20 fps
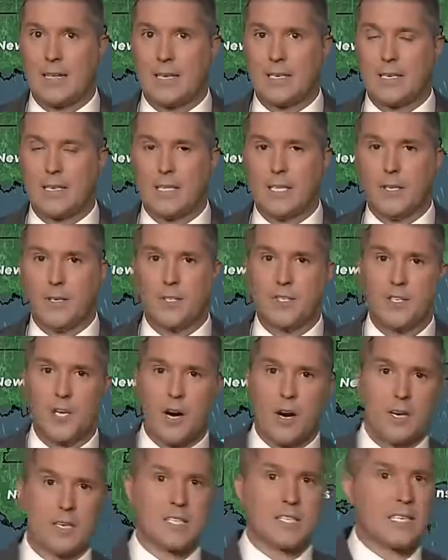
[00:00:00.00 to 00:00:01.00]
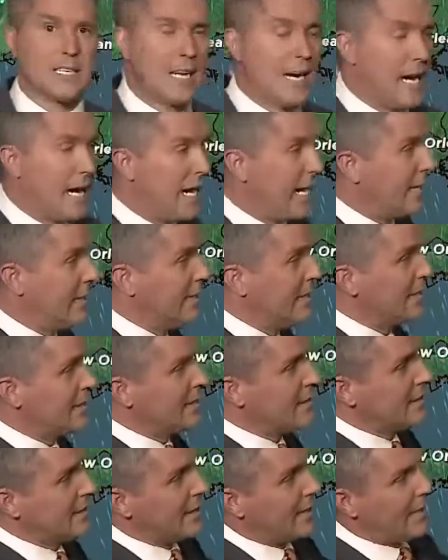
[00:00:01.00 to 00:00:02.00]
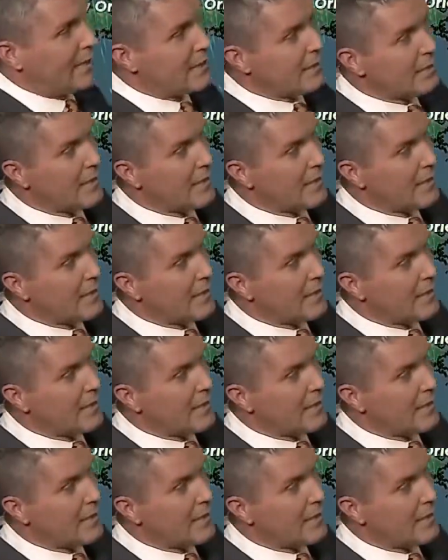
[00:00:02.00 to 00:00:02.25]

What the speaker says: That clear and starry sky, and